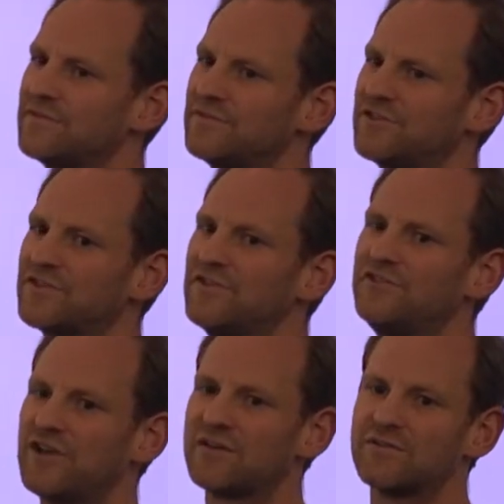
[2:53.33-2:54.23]
just in
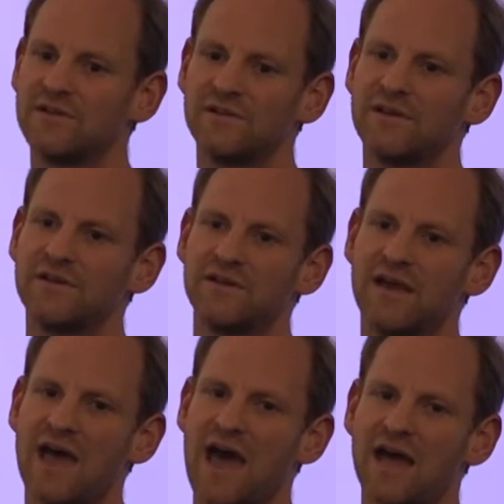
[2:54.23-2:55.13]
general,
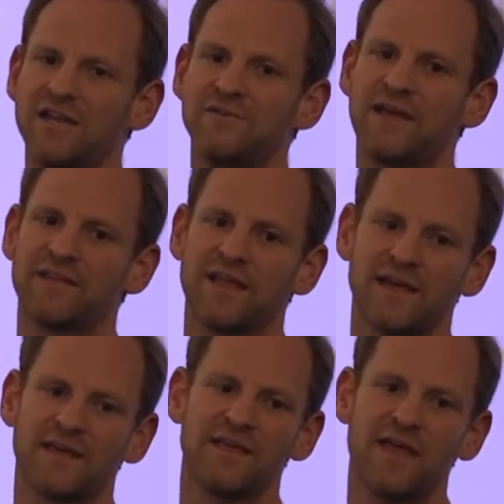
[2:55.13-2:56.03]
how do you
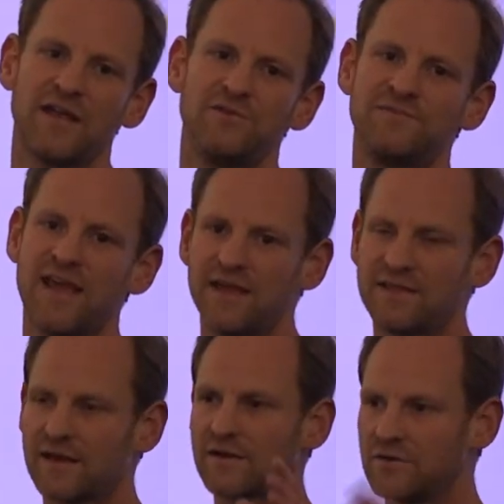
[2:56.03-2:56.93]
take
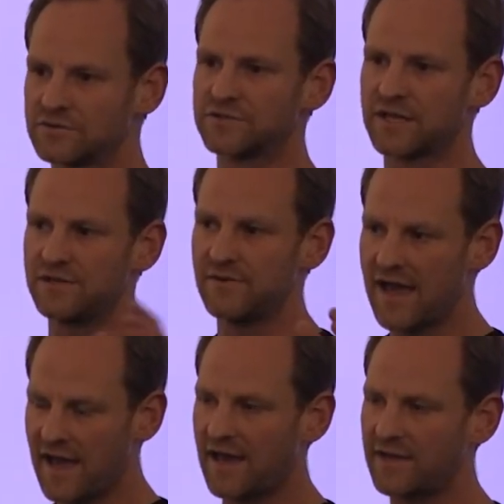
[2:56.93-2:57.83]
that culture that you
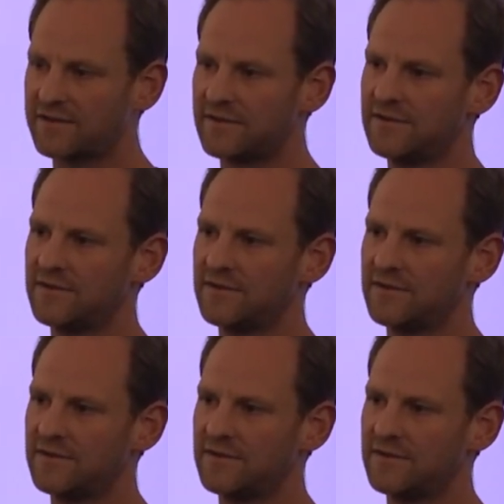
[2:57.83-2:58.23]
had